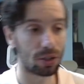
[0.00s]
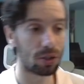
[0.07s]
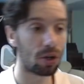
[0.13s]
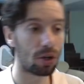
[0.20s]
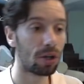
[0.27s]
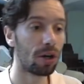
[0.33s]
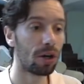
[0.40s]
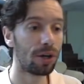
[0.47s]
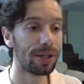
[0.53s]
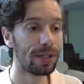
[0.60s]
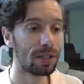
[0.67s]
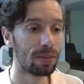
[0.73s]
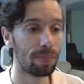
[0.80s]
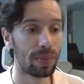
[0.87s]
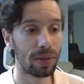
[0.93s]
Star
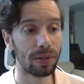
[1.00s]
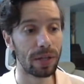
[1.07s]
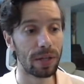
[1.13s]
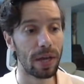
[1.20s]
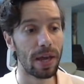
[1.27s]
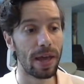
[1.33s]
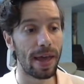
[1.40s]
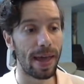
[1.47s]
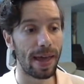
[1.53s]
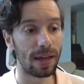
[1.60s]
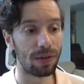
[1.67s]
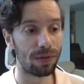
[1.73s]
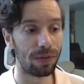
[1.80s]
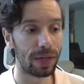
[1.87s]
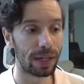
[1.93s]
Guardian build,
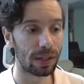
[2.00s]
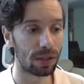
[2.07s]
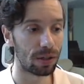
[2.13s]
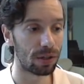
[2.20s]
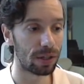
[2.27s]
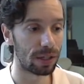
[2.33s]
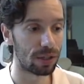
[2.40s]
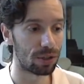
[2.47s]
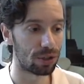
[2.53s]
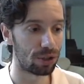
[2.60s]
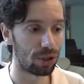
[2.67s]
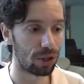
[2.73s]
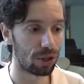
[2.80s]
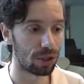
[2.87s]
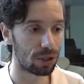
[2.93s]
and Viktor is
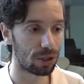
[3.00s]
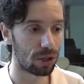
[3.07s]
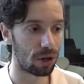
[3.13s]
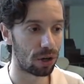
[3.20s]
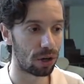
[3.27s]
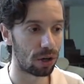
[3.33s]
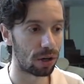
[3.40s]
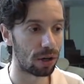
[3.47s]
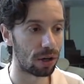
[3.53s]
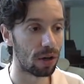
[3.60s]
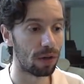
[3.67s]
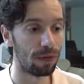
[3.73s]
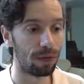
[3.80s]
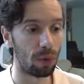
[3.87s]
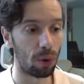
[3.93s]
just our
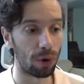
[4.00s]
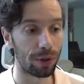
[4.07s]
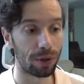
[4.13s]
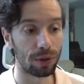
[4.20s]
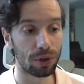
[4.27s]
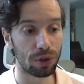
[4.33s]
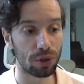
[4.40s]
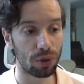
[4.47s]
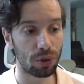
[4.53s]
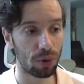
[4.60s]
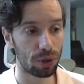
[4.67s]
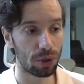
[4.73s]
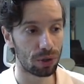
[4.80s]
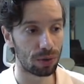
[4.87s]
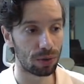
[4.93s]
fourth
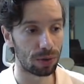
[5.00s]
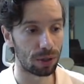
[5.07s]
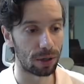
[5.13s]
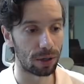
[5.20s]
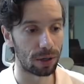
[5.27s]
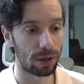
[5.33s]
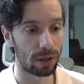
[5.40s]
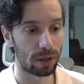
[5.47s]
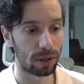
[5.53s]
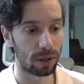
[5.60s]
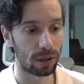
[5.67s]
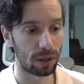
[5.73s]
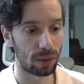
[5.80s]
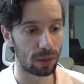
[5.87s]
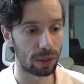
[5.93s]
sorcerer.
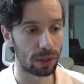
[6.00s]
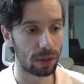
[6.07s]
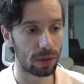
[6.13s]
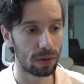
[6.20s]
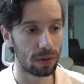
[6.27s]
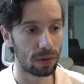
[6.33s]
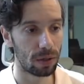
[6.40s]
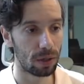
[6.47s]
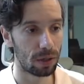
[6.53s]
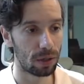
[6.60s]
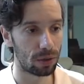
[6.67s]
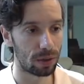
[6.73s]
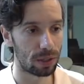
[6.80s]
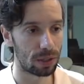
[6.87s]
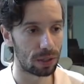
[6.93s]
Here we go.
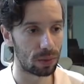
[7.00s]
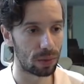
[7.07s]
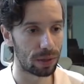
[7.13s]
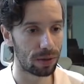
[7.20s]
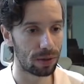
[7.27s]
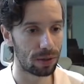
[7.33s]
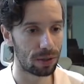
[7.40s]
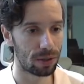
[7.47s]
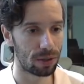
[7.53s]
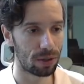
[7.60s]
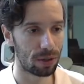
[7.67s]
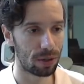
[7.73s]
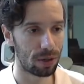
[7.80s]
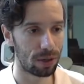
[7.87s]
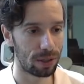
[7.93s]
So this is without their
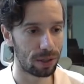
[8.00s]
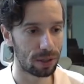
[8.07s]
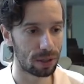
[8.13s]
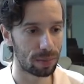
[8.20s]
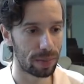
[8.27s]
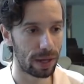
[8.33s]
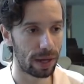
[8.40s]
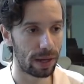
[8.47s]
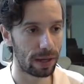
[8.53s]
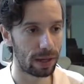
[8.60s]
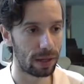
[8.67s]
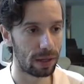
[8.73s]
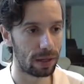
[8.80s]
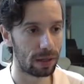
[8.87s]
Star Guardian spat.